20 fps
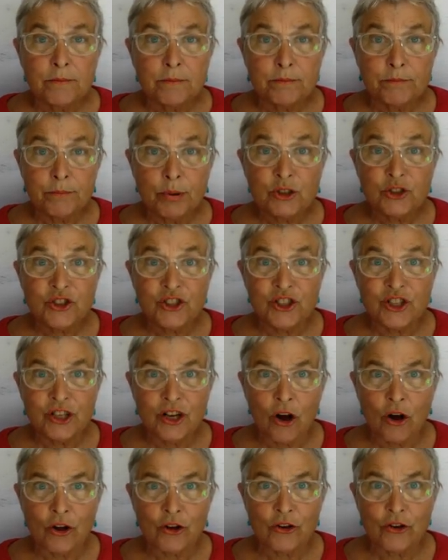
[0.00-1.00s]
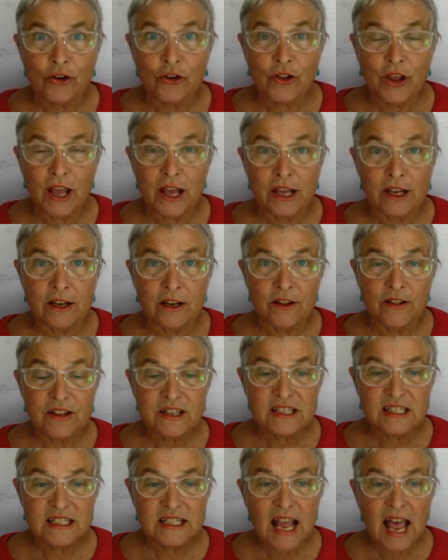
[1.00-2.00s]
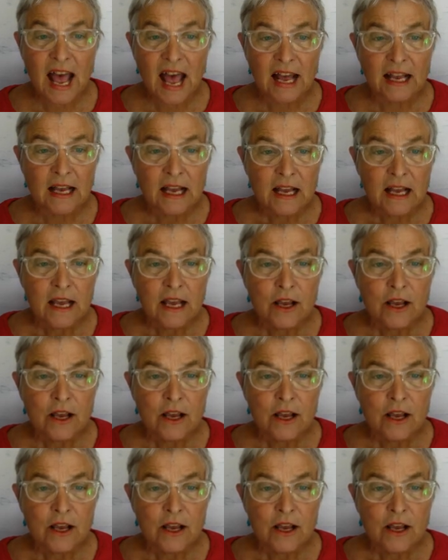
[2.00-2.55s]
pushing it onto the end of the stack.